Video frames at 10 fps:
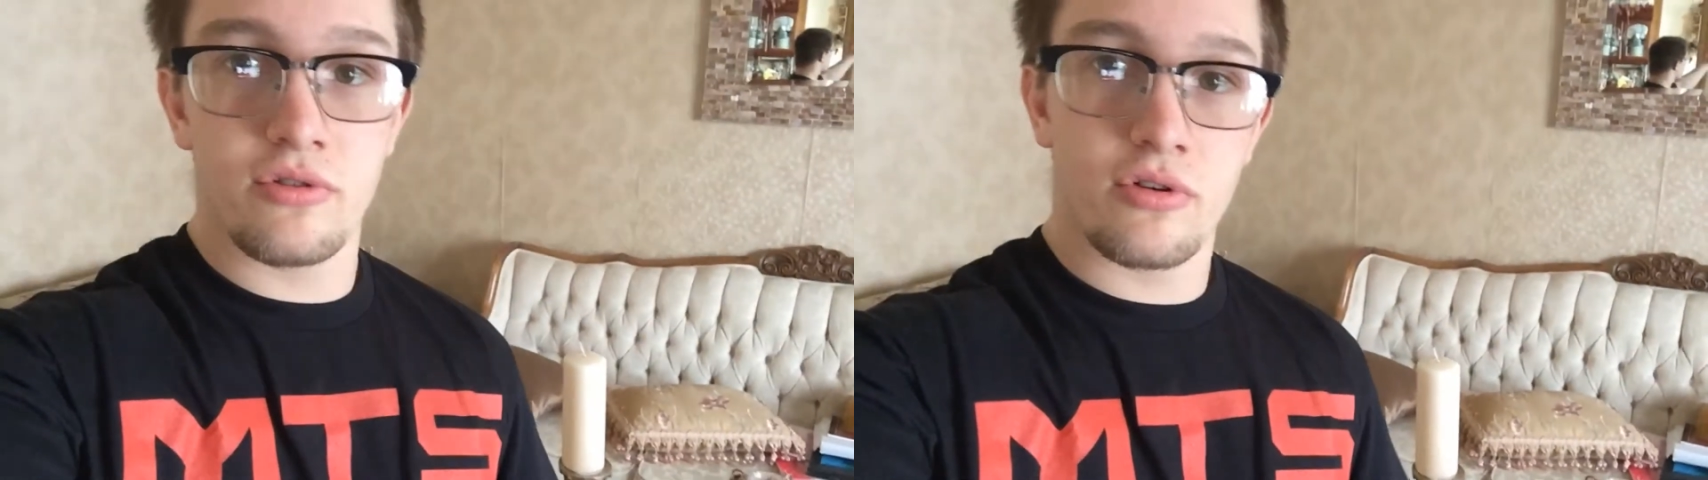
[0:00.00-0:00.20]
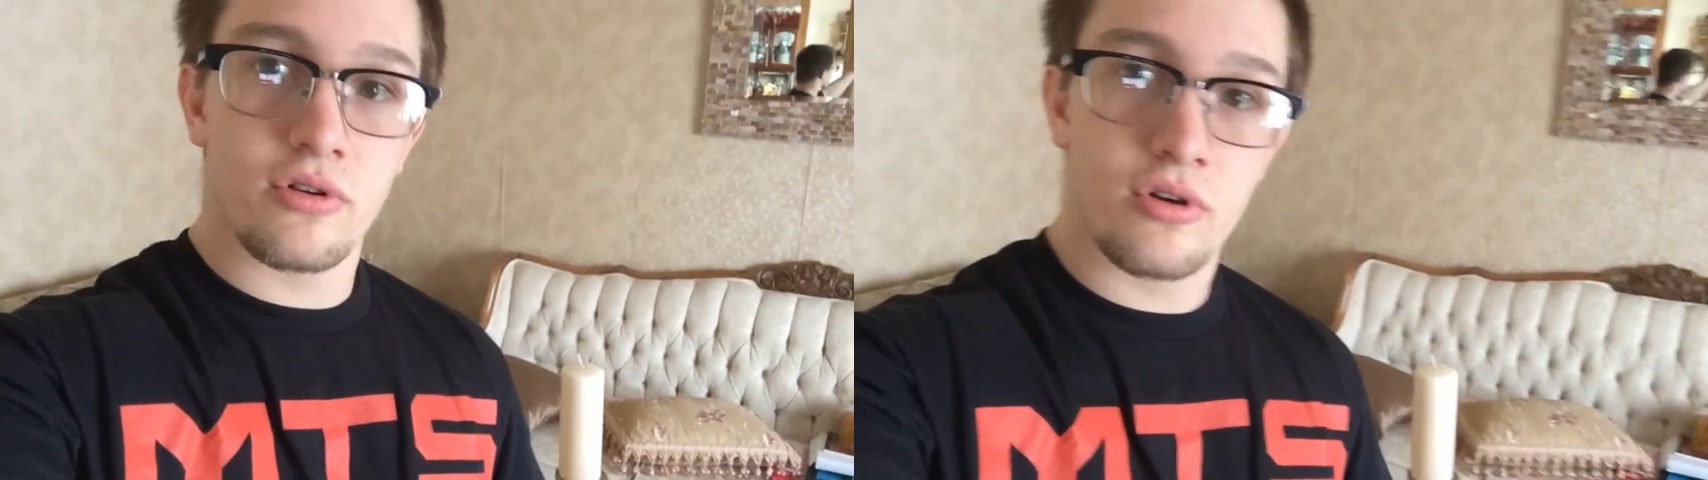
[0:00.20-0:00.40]

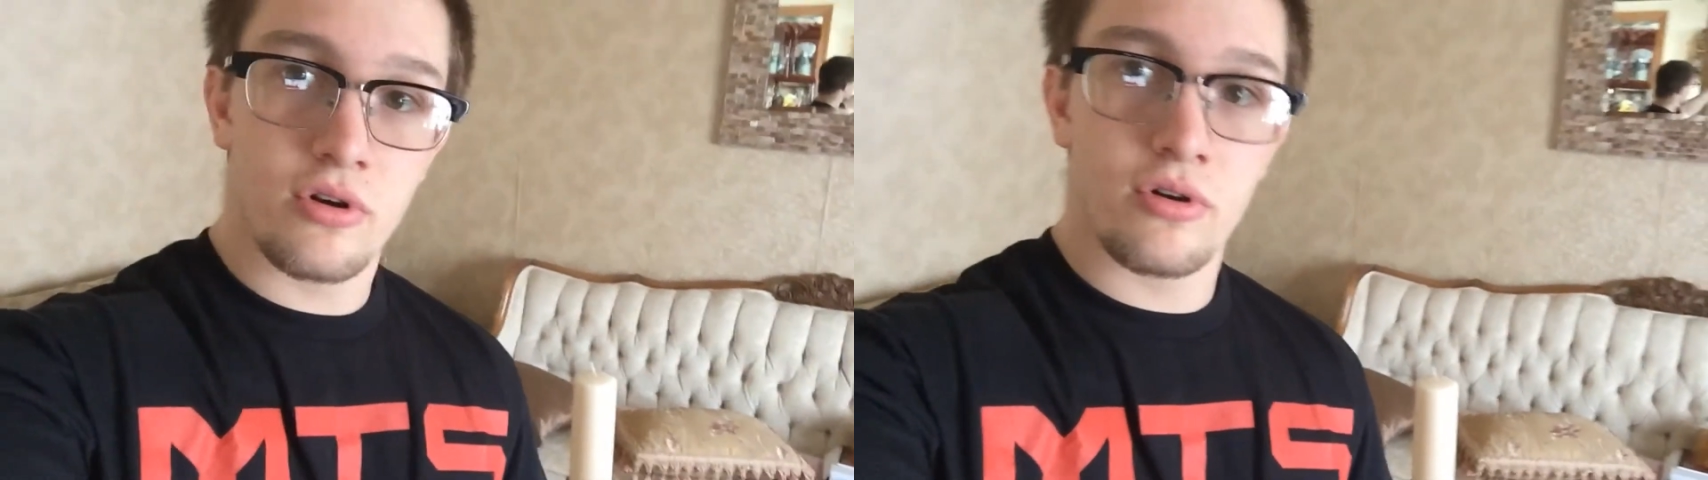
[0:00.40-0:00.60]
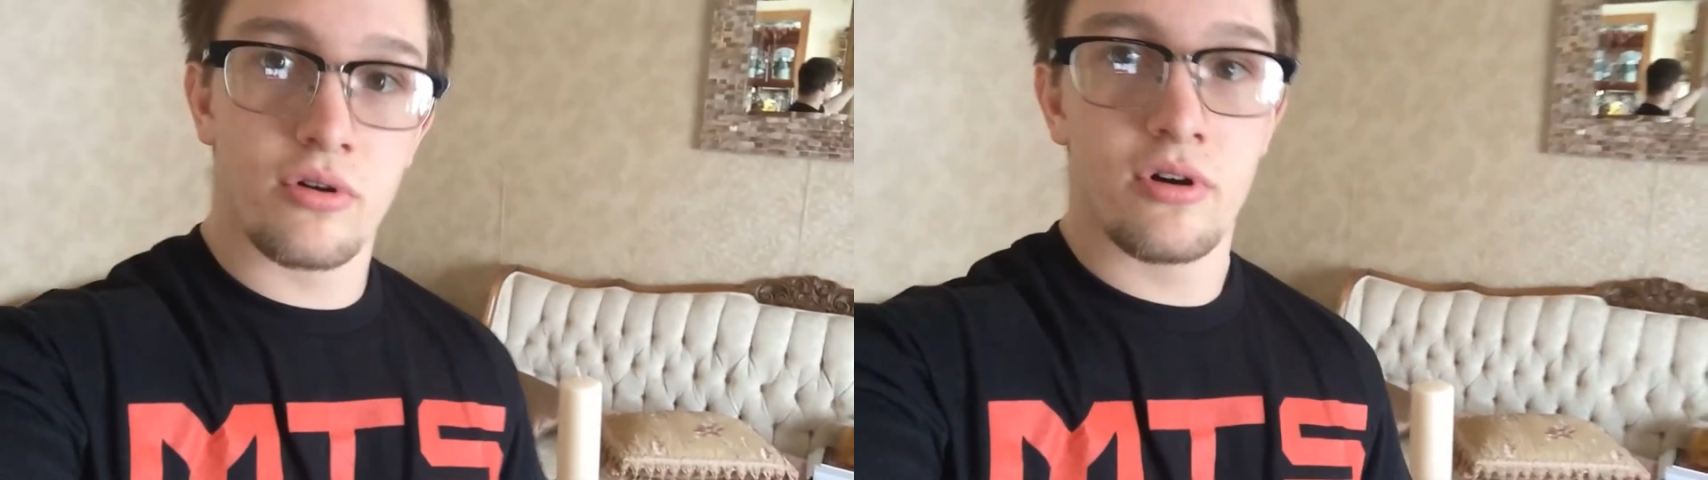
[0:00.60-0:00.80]
your
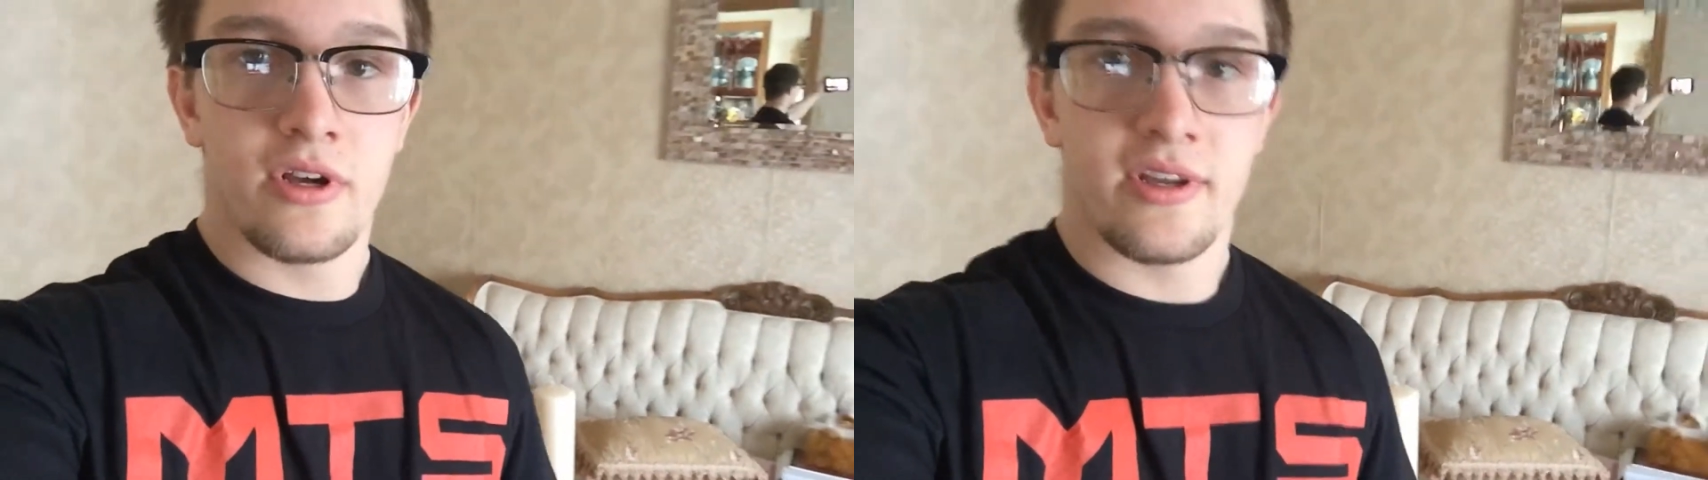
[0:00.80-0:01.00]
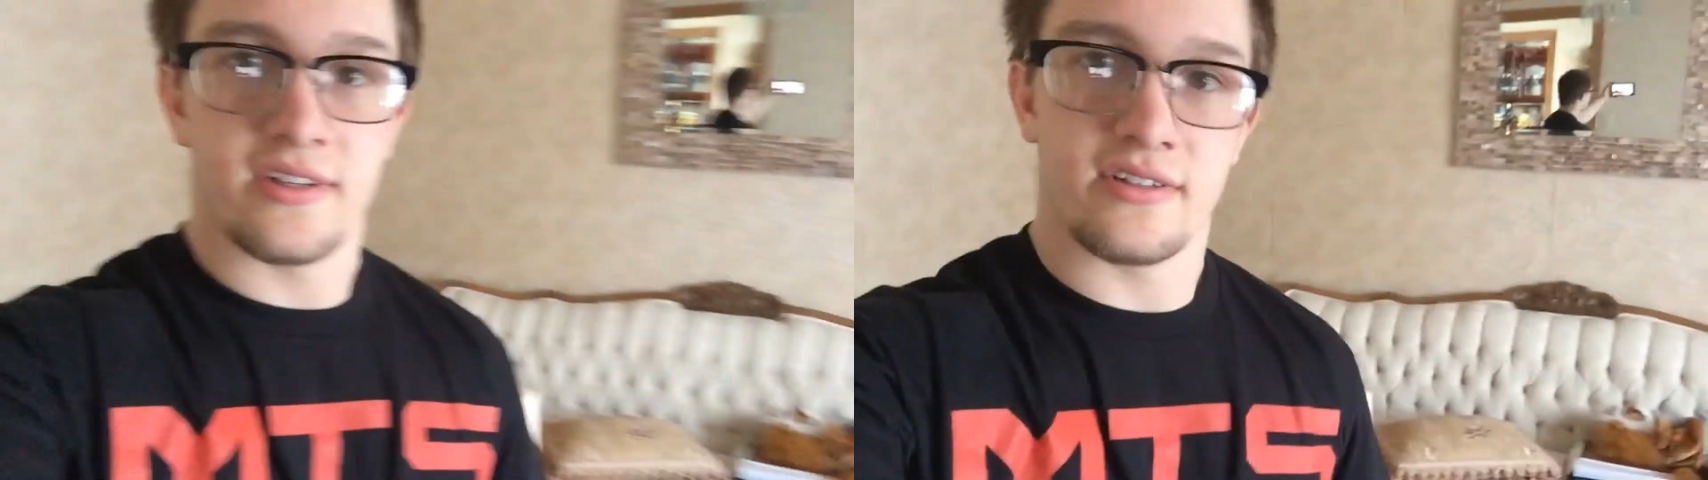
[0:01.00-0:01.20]
girl
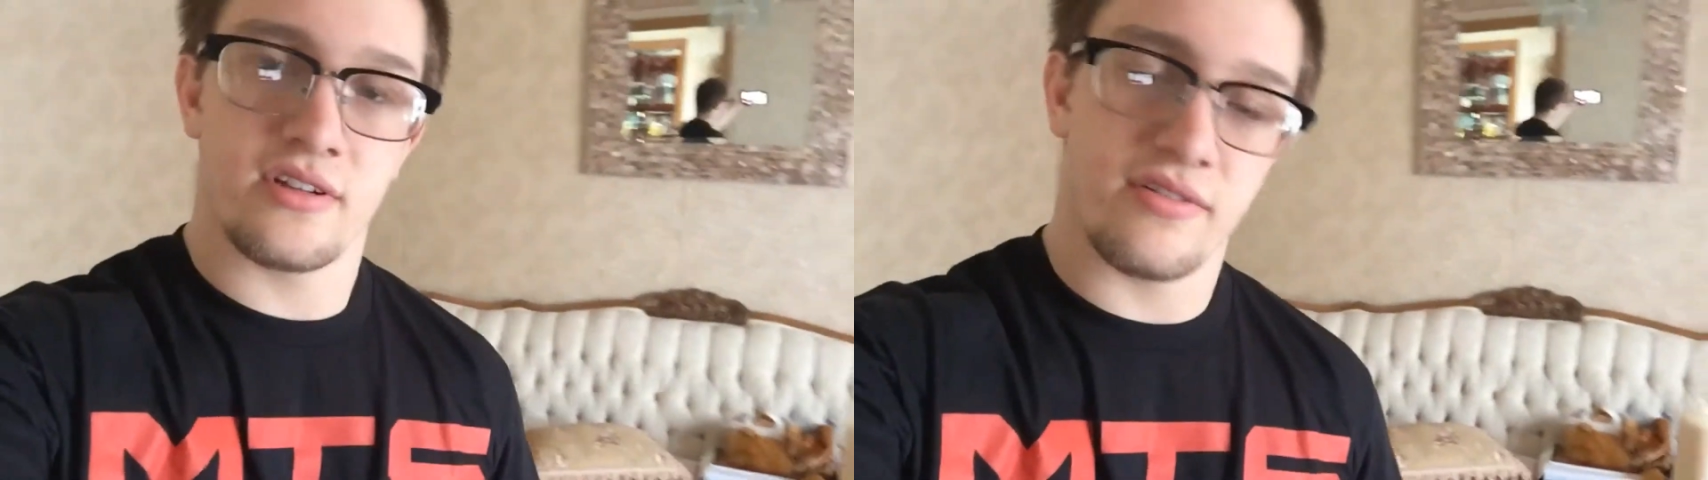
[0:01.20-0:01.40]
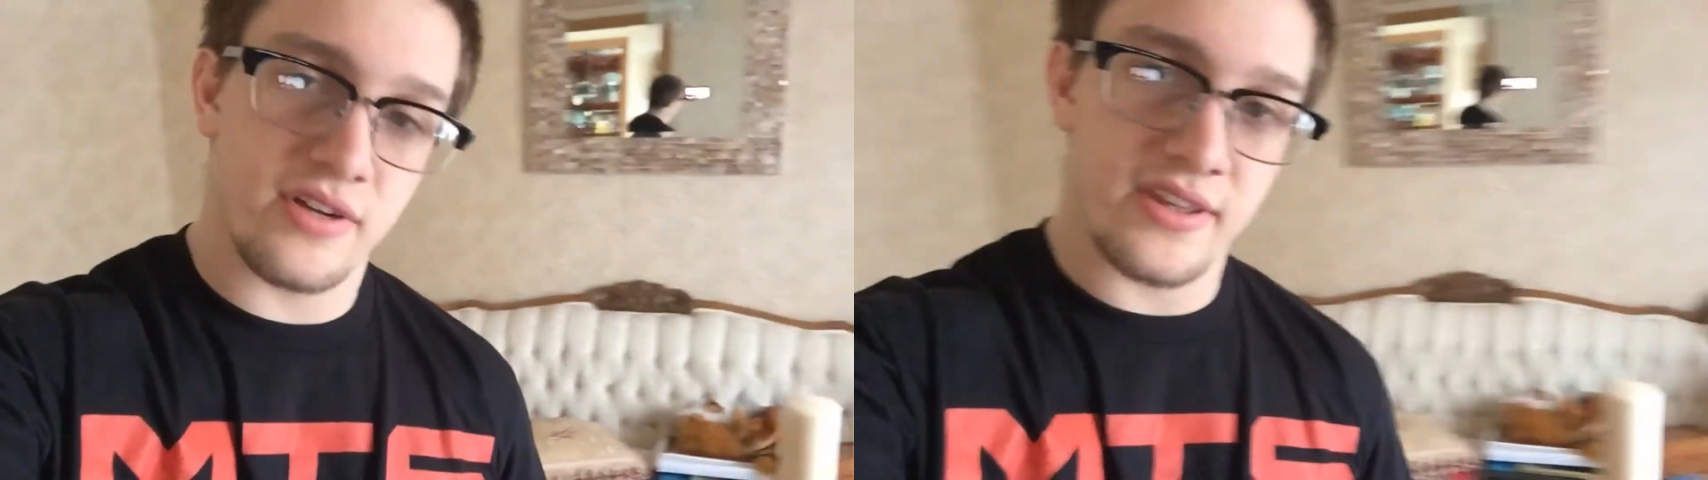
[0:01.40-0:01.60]
and
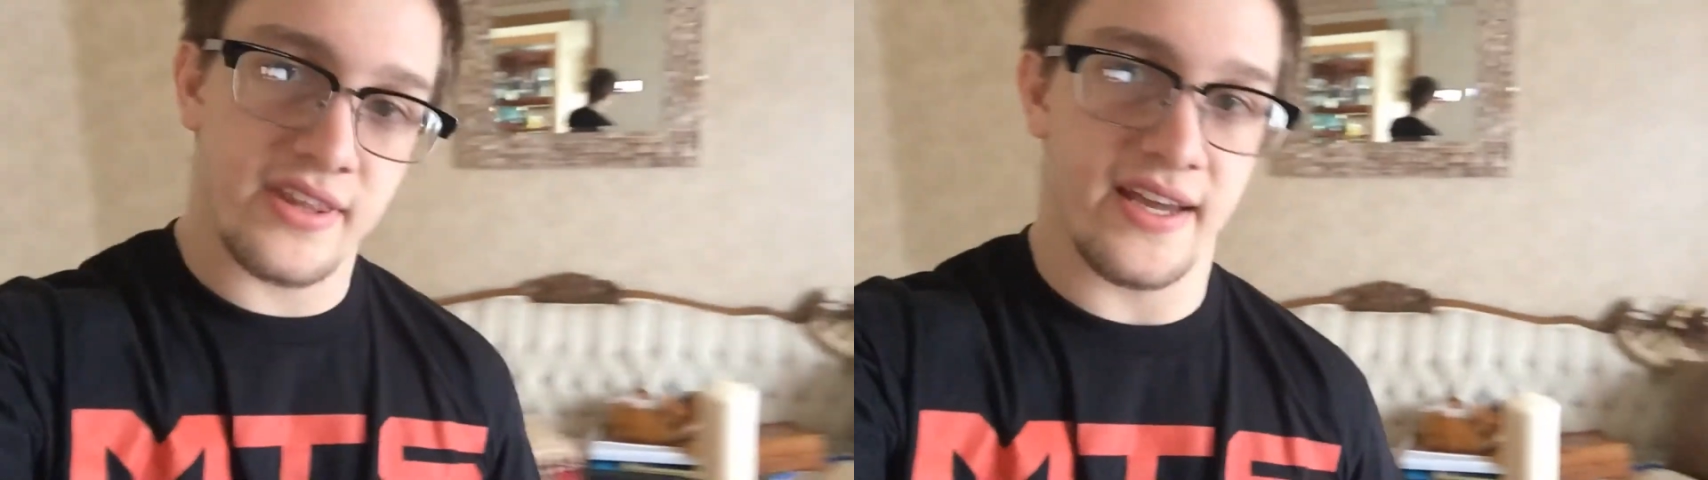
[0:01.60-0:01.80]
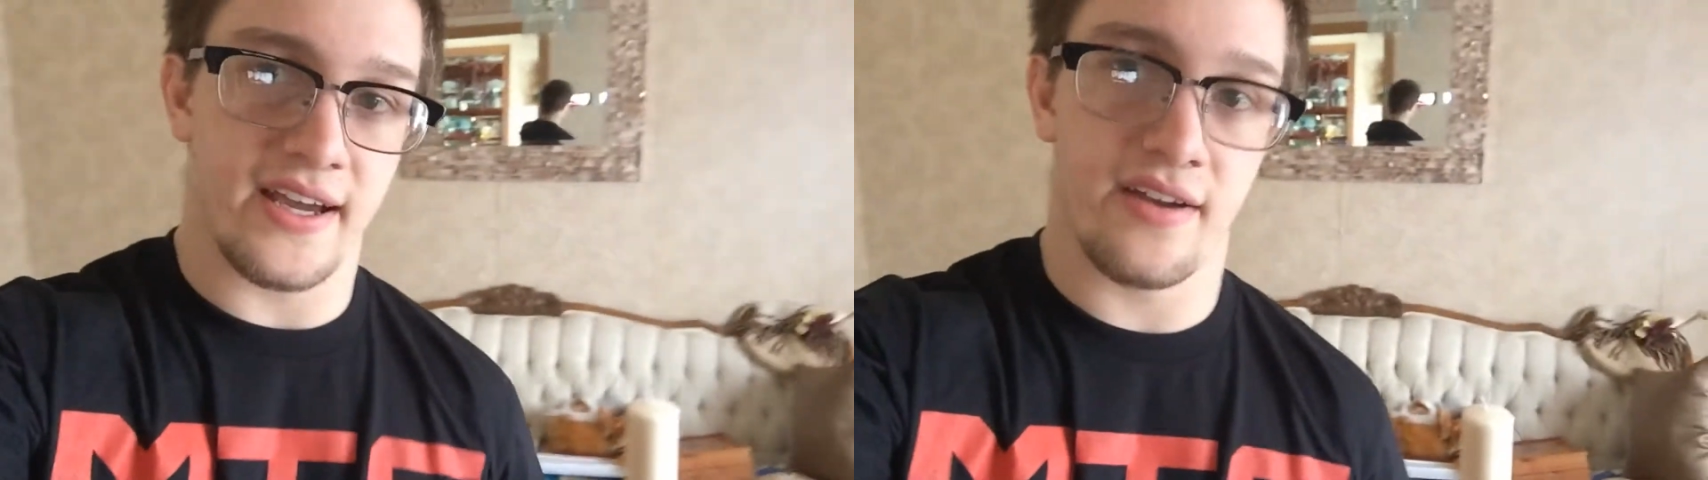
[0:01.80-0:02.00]
stuff like that,